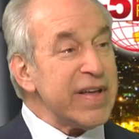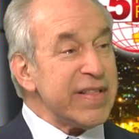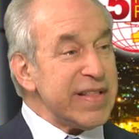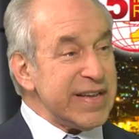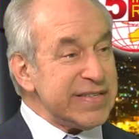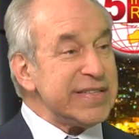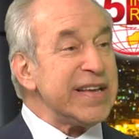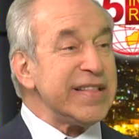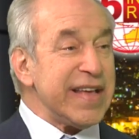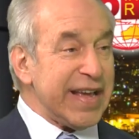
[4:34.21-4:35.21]
they
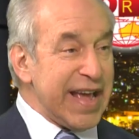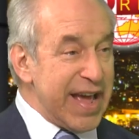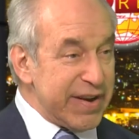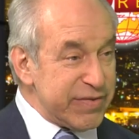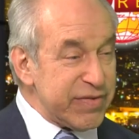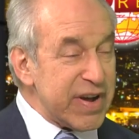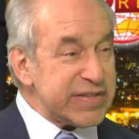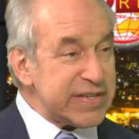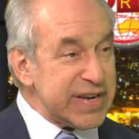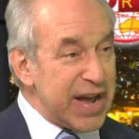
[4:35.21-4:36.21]
see they can't
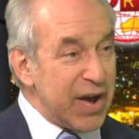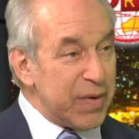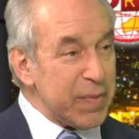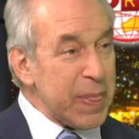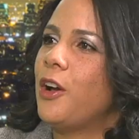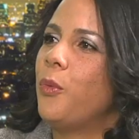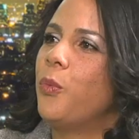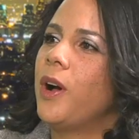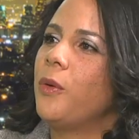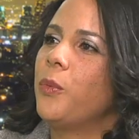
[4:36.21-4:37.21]
trust now.
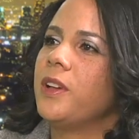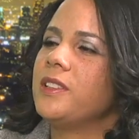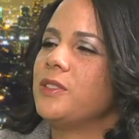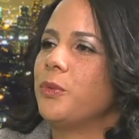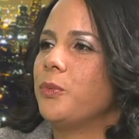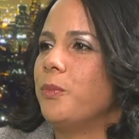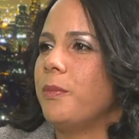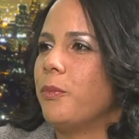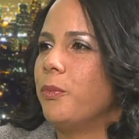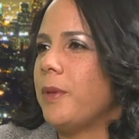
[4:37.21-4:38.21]
What was
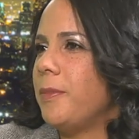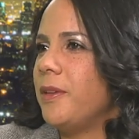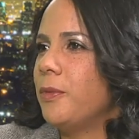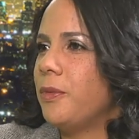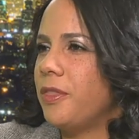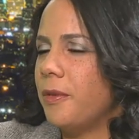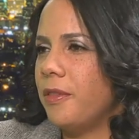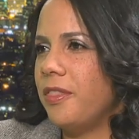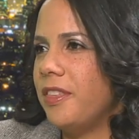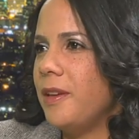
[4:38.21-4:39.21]
maybe
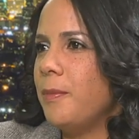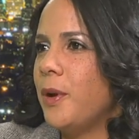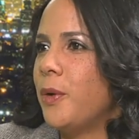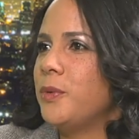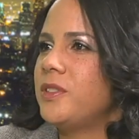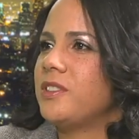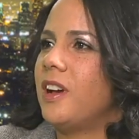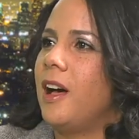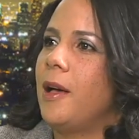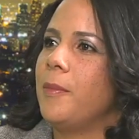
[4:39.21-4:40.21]
the most
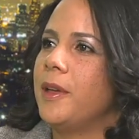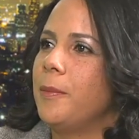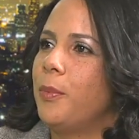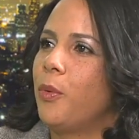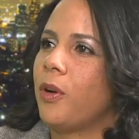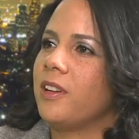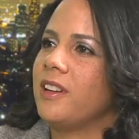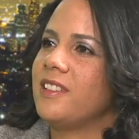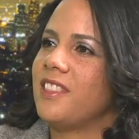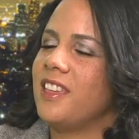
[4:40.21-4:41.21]

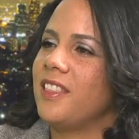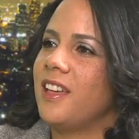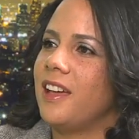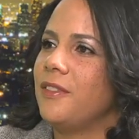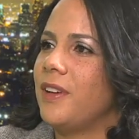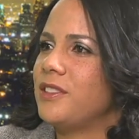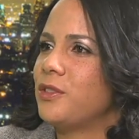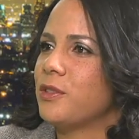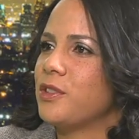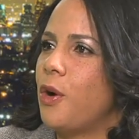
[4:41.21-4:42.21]
important thing that
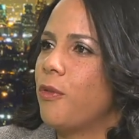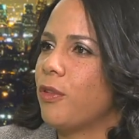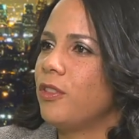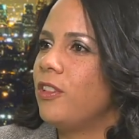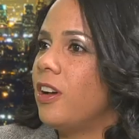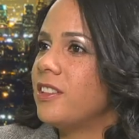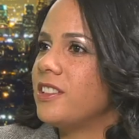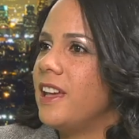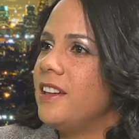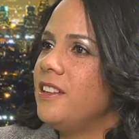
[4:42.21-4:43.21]
investors overlooked
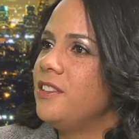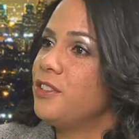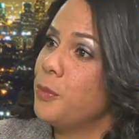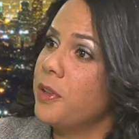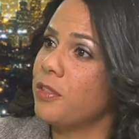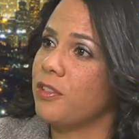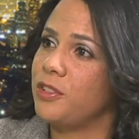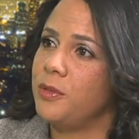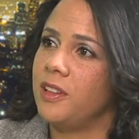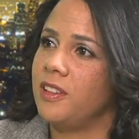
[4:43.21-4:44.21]
in doing their due
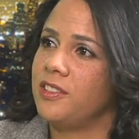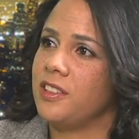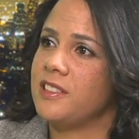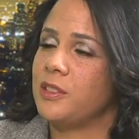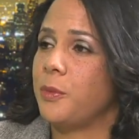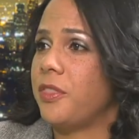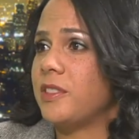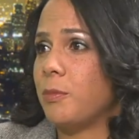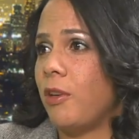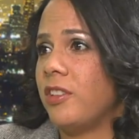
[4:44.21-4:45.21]
diligence with this
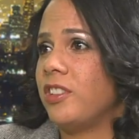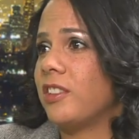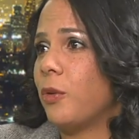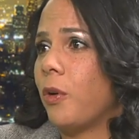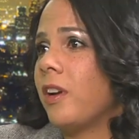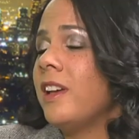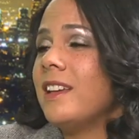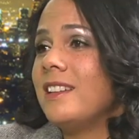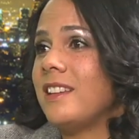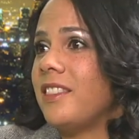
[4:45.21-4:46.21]
project, or
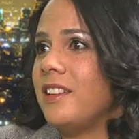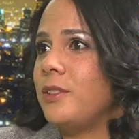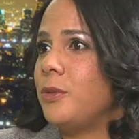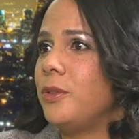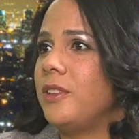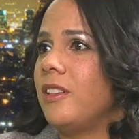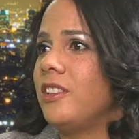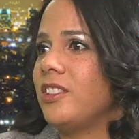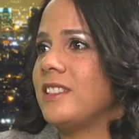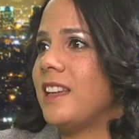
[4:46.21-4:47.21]
did they do due
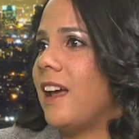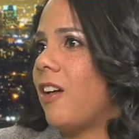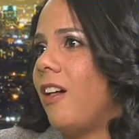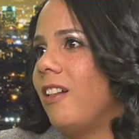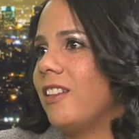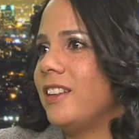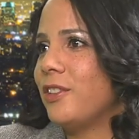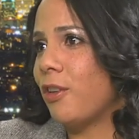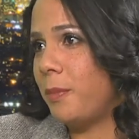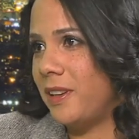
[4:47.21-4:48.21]
diligence at all, in
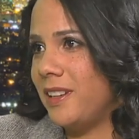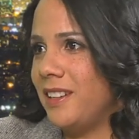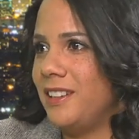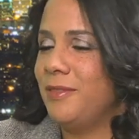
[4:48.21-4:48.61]
your opinion?